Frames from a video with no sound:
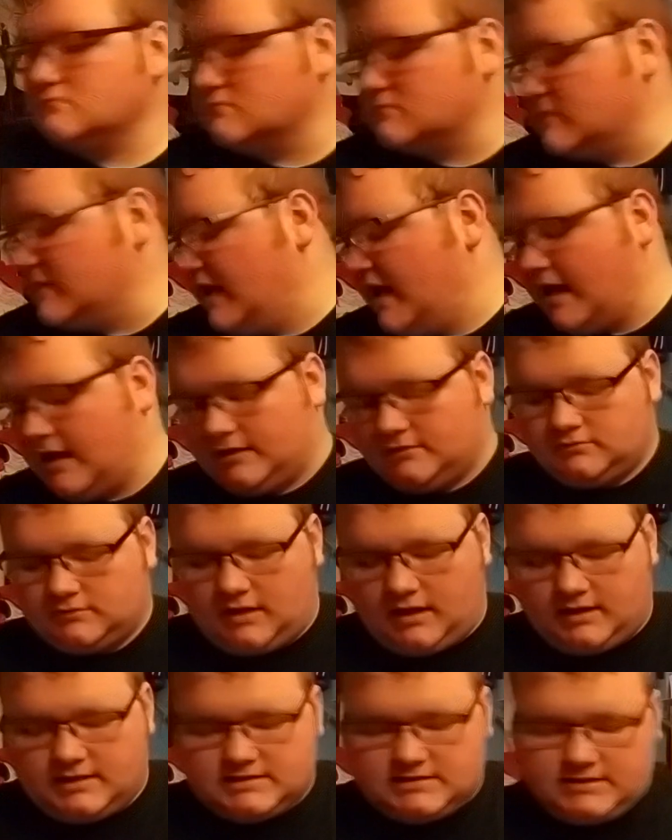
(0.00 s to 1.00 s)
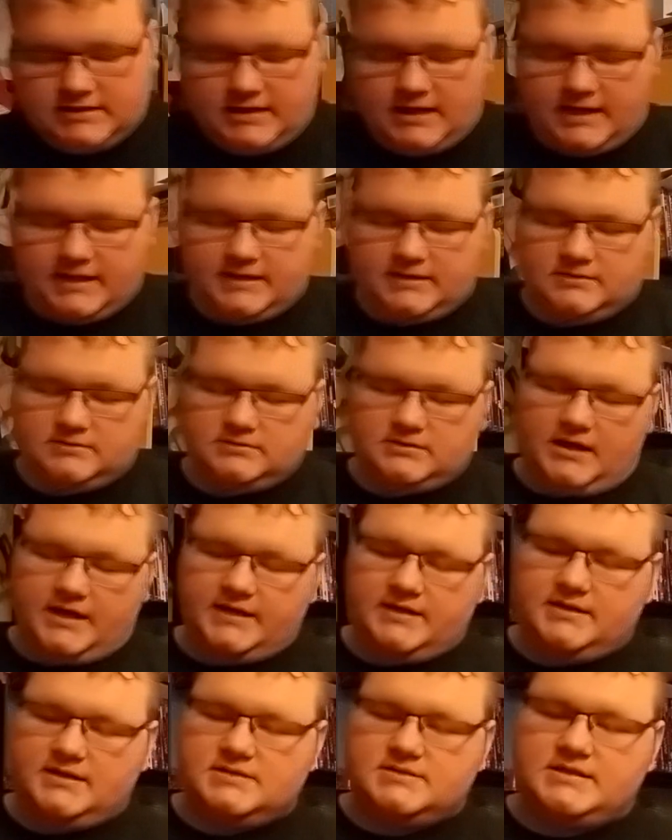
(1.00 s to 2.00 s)
Yeah, honestly, I
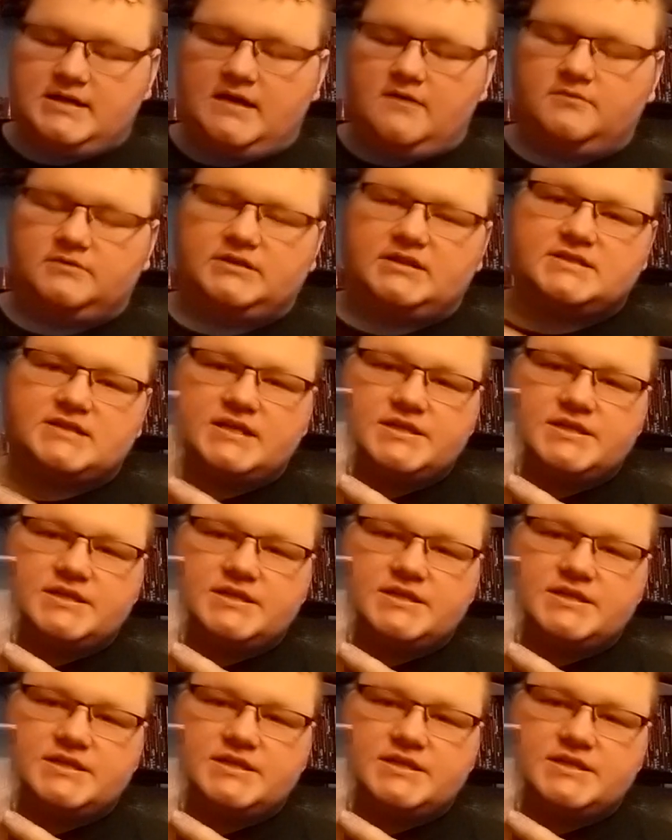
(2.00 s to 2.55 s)
can get down with this.